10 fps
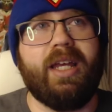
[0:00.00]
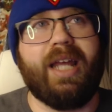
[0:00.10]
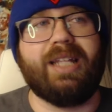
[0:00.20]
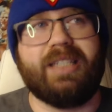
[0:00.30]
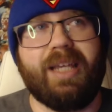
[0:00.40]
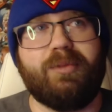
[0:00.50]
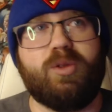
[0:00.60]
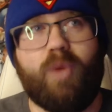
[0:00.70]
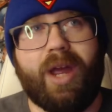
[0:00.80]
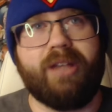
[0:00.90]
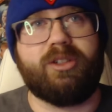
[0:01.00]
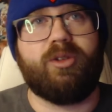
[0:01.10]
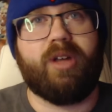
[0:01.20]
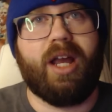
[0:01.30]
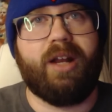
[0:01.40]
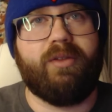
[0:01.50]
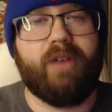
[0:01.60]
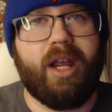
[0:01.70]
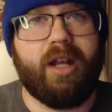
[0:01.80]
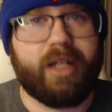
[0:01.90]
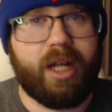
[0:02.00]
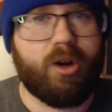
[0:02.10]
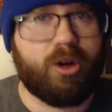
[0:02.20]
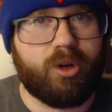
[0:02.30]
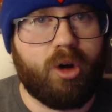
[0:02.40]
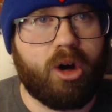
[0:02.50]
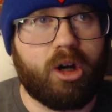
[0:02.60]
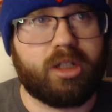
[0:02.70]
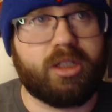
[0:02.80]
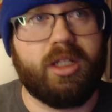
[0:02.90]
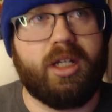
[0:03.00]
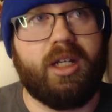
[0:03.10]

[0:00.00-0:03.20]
it seems, ways to kind of end character arcs,